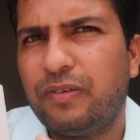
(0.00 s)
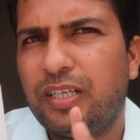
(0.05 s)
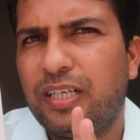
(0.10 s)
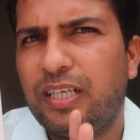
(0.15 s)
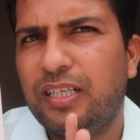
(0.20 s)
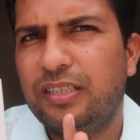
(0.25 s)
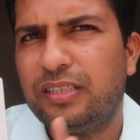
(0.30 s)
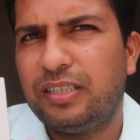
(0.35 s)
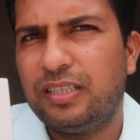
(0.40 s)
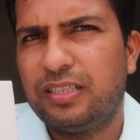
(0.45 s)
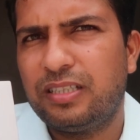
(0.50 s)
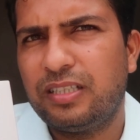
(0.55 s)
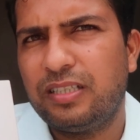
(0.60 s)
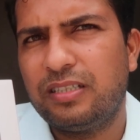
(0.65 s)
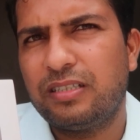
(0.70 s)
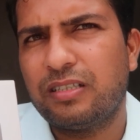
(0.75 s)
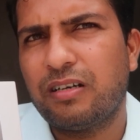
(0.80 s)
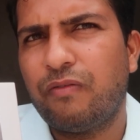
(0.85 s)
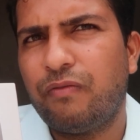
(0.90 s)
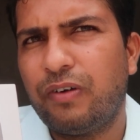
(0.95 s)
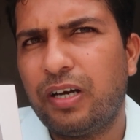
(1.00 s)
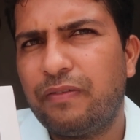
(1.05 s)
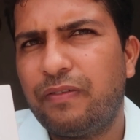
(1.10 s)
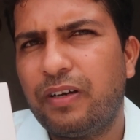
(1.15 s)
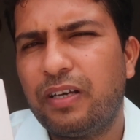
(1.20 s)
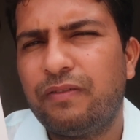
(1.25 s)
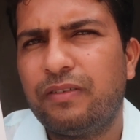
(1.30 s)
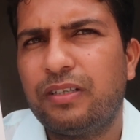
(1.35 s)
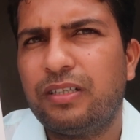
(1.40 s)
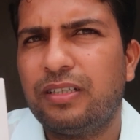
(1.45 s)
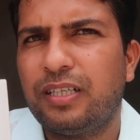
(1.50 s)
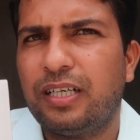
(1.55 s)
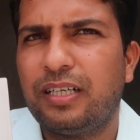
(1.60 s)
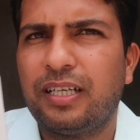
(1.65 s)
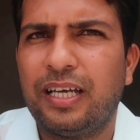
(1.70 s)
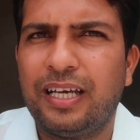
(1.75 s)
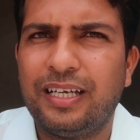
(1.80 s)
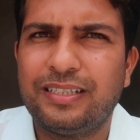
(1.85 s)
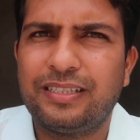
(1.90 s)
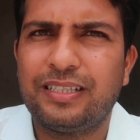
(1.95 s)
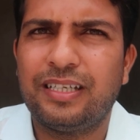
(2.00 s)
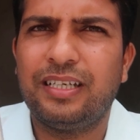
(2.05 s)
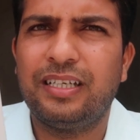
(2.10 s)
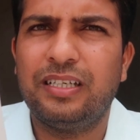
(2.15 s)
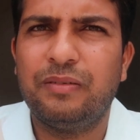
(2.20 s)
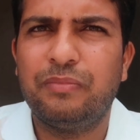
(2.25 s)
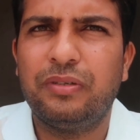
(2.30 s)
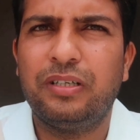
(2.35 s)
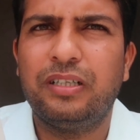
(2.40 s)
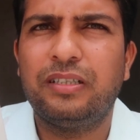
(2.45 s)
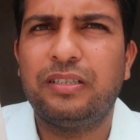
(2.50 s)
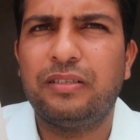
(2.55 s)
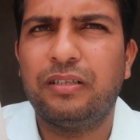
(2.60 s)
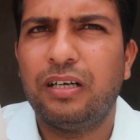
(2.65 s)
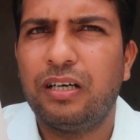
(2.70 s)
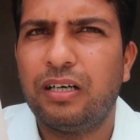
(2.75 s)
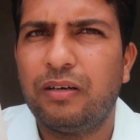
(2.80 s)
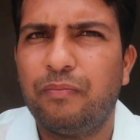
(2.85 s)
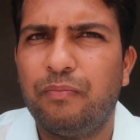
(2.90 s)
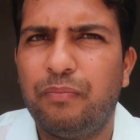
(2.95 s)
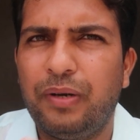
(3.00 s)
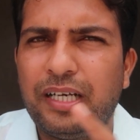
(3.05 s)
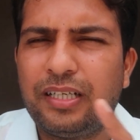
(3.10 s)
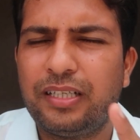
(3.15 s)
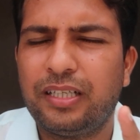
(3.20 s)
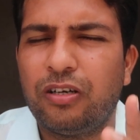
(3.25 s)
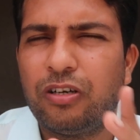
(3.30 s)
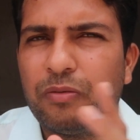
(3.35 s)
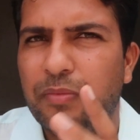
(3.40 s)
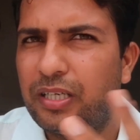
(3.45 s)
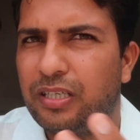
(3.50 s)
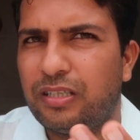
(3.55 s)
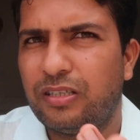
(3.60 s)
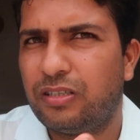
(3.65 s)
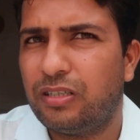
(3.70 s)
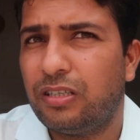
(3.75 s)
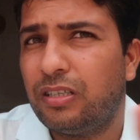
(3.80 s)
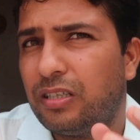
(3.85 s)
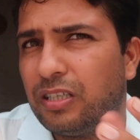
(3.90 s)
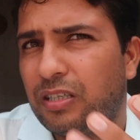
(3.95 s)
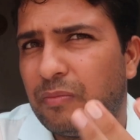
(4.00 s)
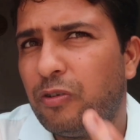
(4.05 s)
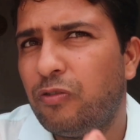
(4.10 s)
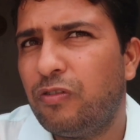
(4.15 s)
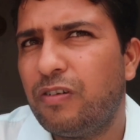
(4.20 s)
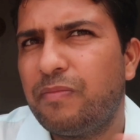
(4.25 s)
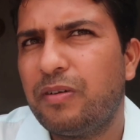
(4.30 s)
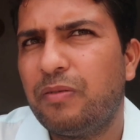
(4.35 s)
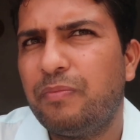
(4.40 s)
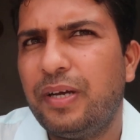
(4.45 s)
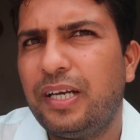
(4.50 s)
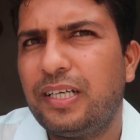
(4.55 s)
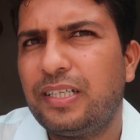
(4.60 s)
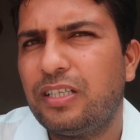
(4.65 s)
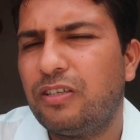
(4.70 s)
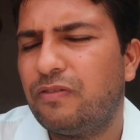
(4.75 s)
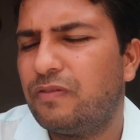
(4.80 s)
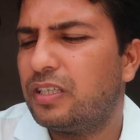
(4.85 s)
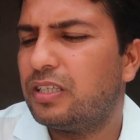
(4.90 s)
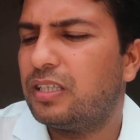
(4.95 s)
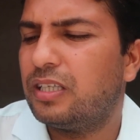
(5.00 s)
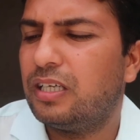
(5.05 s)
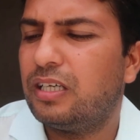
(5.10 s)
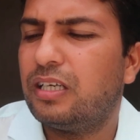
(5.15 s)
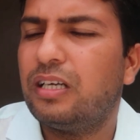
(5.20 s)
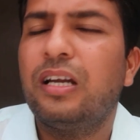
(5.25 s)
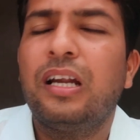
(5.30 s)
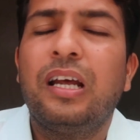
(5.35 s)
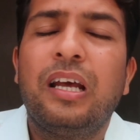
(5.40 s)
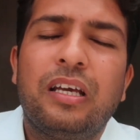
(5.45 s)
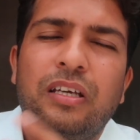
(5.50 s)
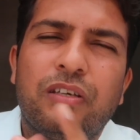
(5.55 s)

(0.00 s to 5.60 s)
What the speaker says: one, and this is a Wi-Fi one that has a inbuilt battery. I mean, removable battery over there.